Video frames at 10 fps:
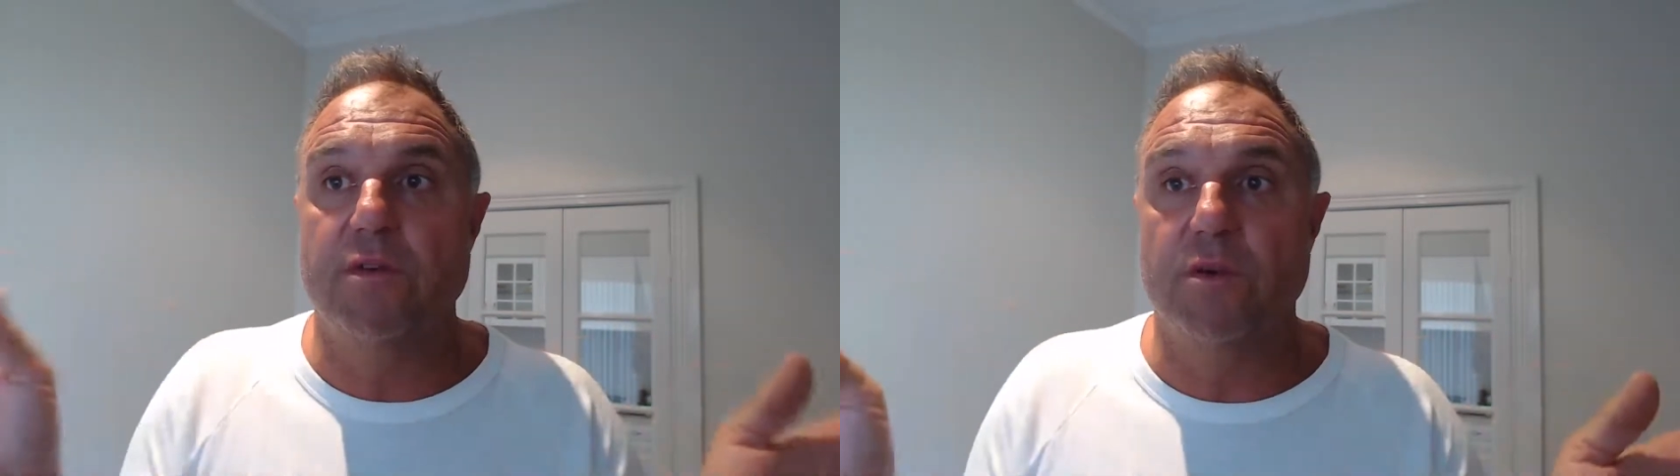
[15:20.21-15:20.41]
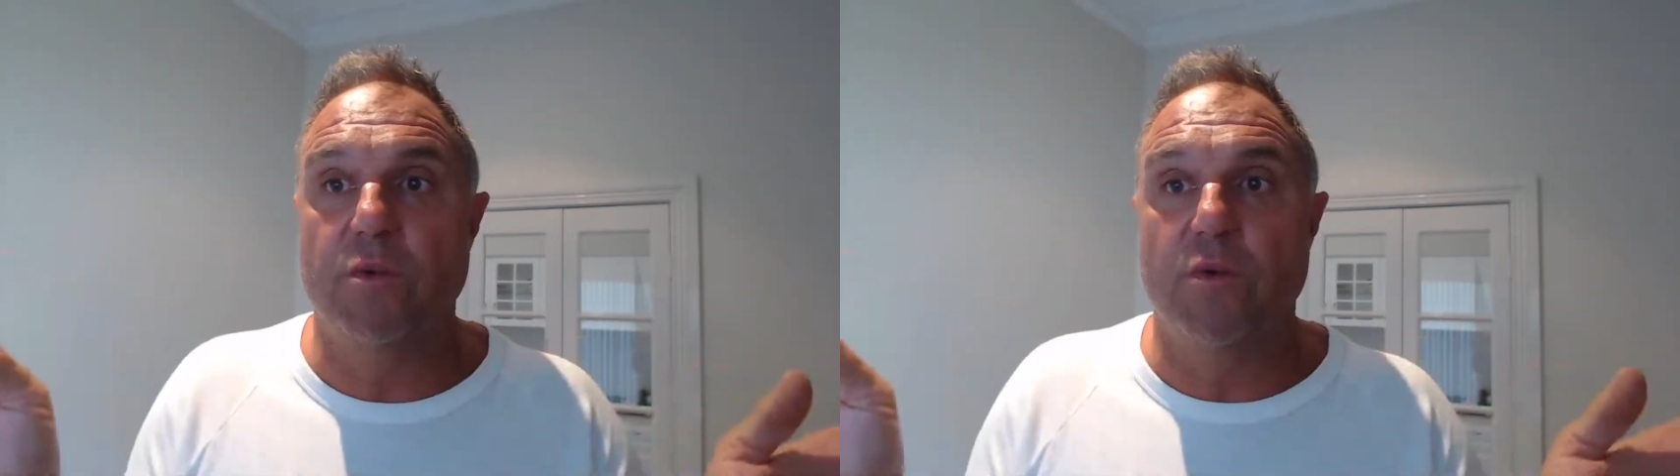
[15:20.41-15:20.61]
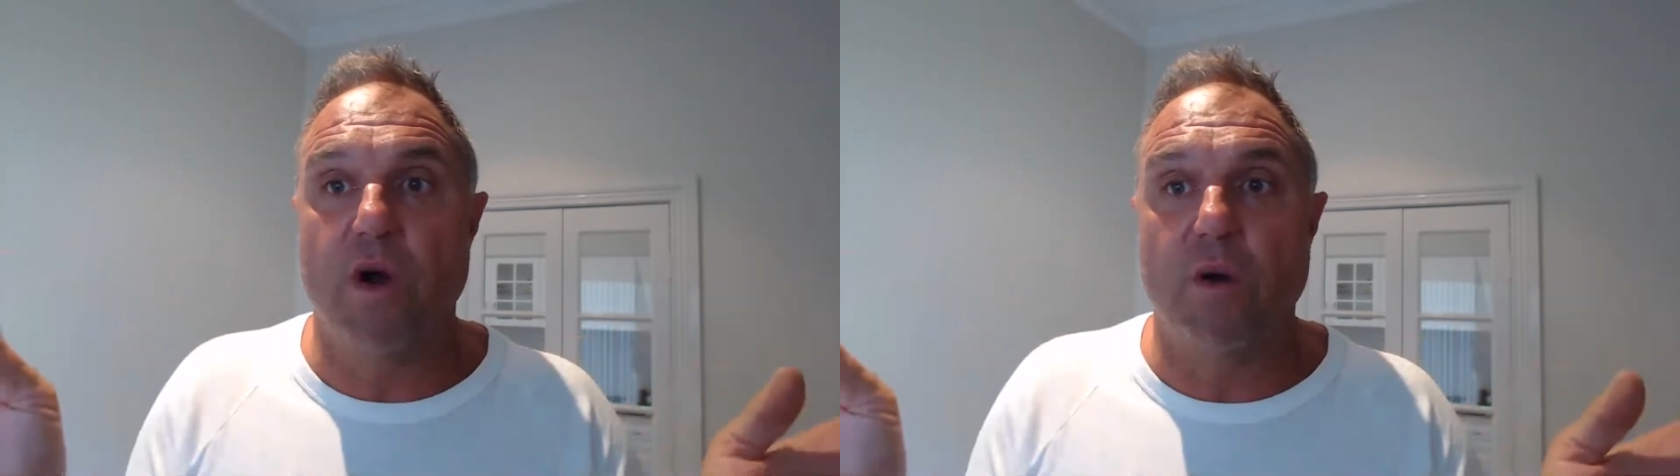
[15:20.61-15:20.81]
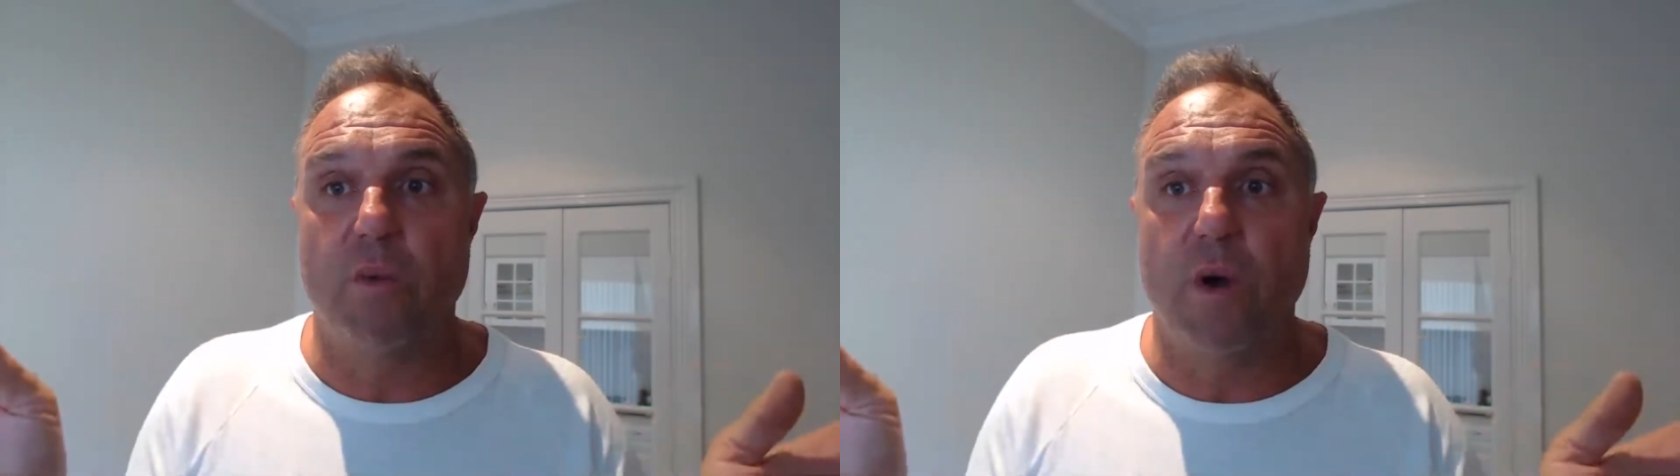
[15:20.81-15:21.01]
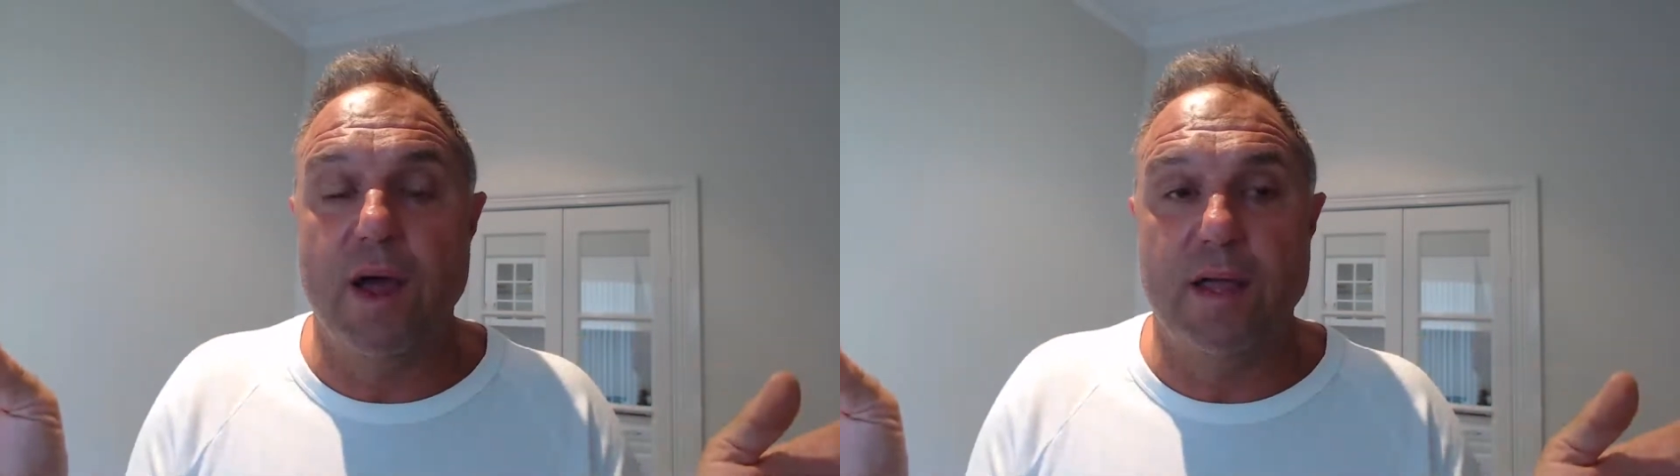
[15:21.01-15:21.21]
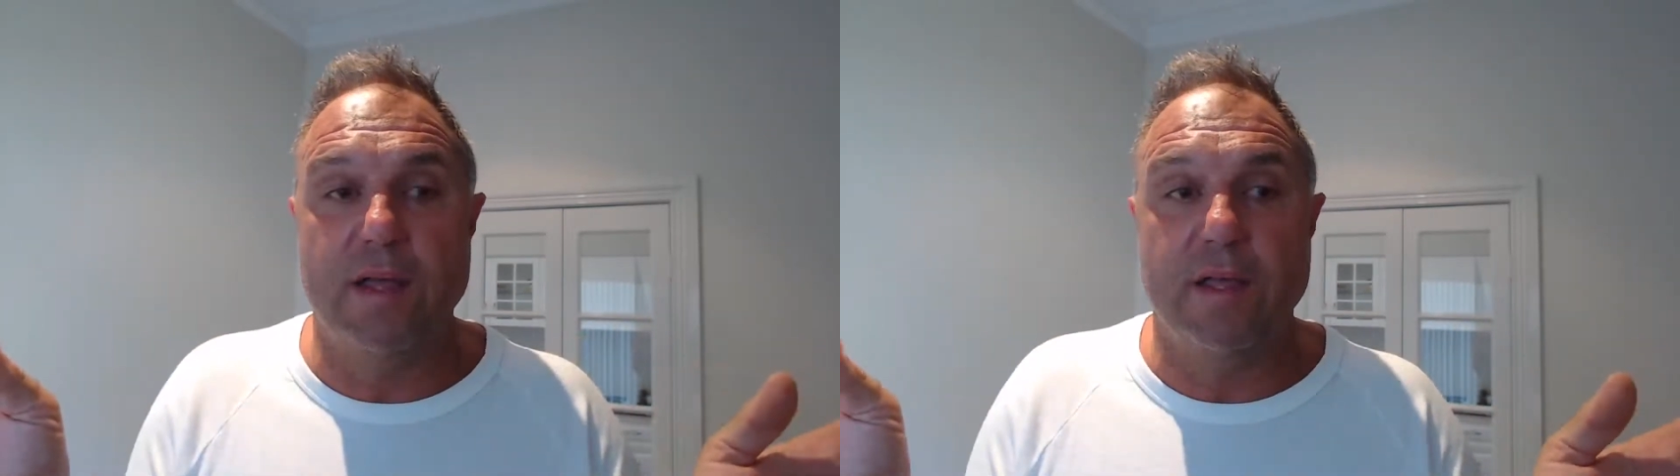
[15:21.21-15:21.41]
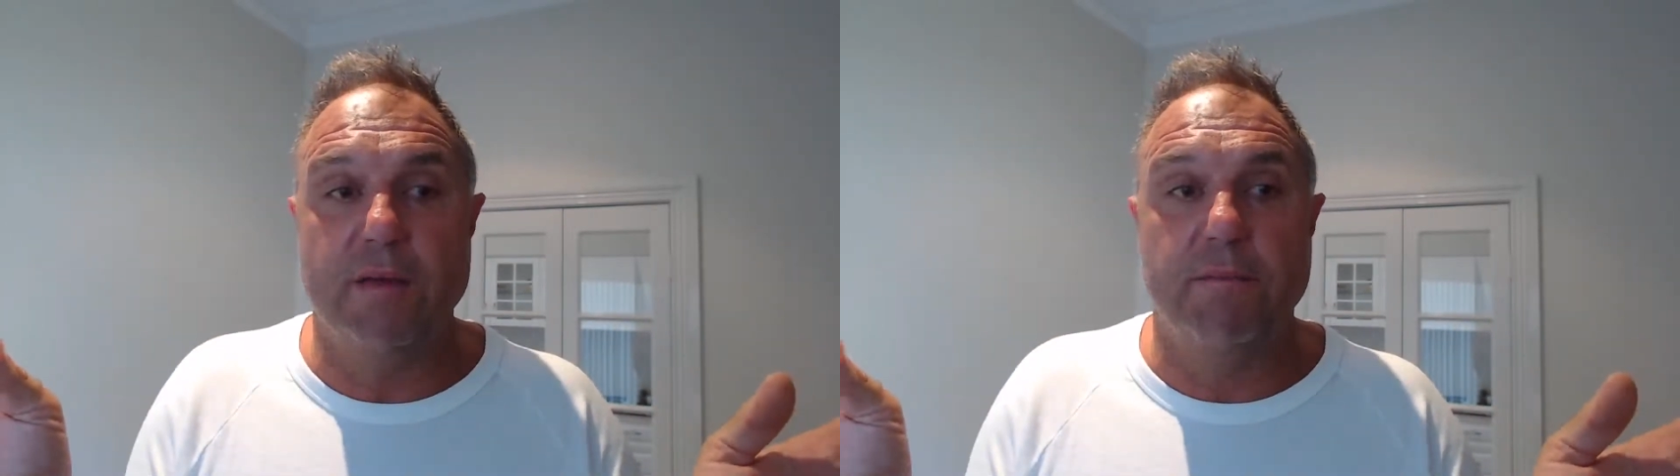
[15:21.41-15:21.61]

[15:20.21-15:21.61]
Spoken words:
in the right way,